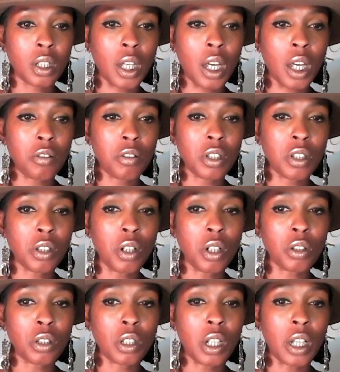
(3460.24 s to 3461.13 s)
carrying
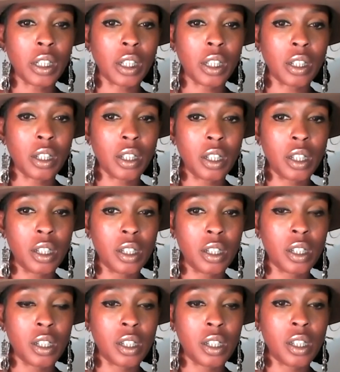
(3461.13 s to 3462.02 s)
on like
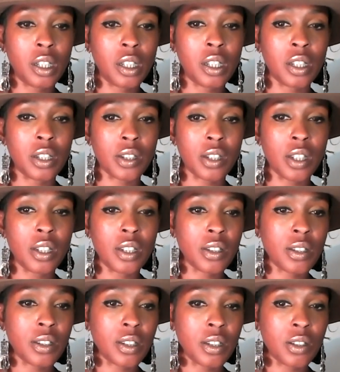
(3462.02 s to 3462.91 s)
it's
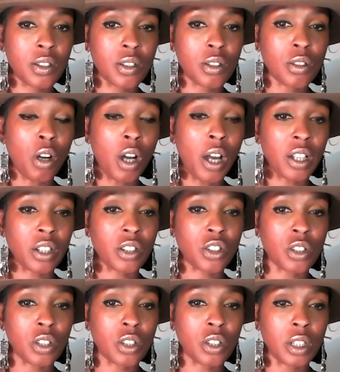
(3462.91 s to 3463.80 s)
his. It's not
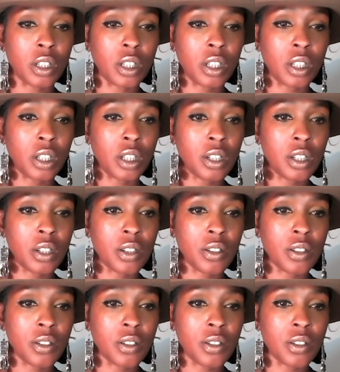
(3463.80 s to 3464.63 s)
actually his.